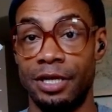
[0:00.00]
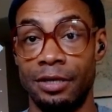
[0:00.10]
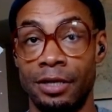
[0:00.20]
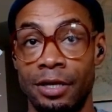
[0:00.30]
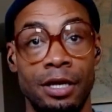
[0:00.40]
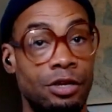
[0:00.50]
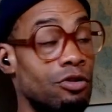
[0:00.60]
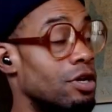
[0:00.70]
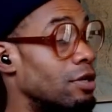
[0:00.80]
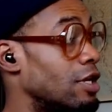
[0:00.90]
You can
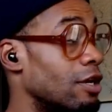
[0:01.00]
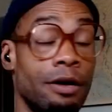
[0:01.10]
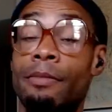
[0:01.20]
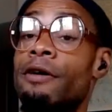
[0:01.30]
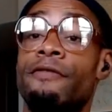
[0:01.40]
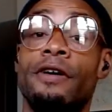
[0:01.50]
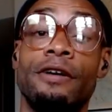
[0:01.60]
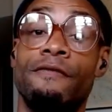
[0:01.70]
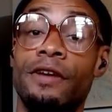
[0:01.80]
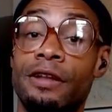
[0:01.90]
kill a motherfucking
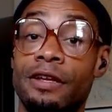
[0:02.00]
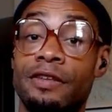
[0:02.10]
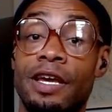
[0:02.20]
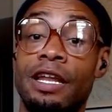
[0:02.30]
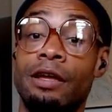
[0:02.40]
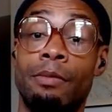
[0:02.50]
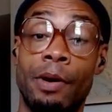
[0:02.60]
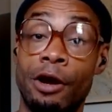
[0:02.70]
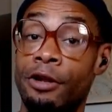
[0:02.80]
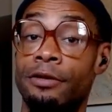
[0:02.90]
phoenix and it burn it
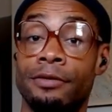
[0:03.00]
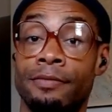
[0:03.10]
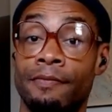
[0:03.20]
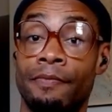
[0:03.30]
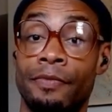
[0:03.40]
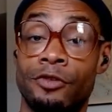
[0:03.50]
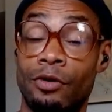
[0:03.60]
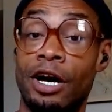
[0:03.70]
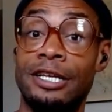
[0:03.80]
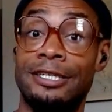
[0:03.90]
to a
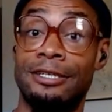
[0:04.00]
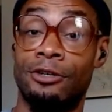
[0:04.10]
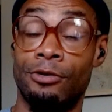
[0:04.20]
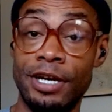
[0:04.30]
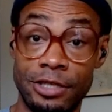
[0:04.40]
crisp,